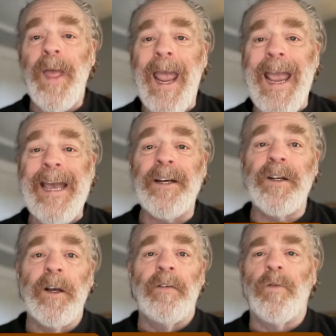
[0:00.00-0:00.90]

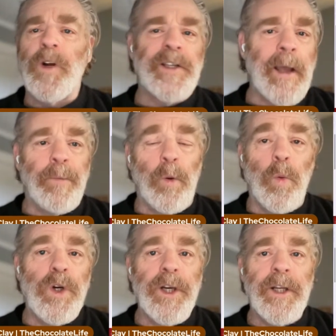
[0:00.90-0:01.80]
And for example,
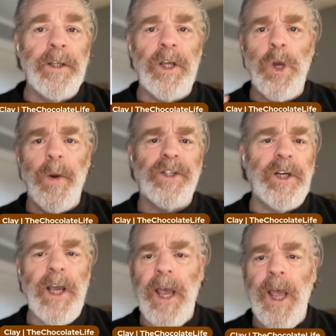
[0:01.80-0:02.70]
would the
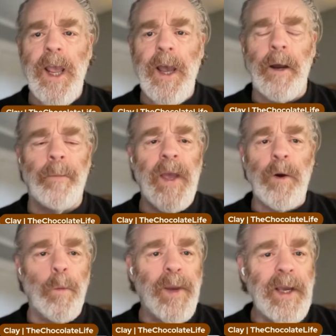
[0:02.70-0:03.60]
USDA
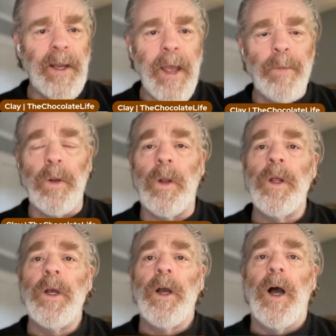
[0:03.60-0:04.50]
NOP label
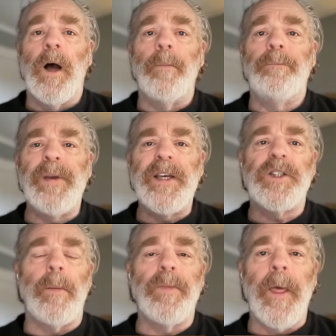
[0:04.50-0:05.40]
be
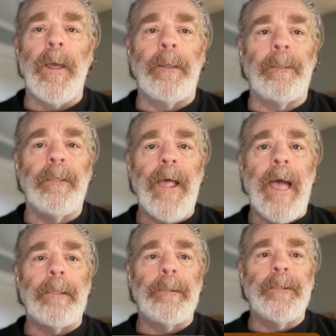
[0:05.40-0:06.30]
something
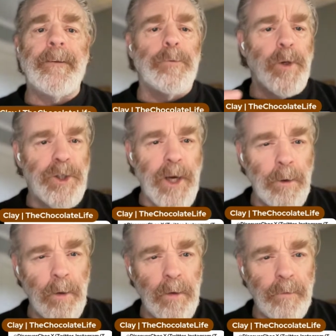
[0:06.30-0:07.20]
that this
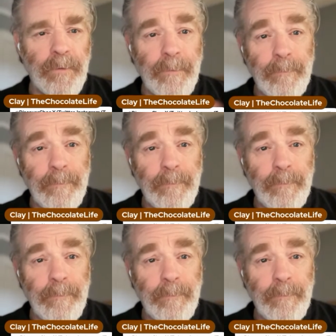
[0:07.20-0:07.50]
regenerative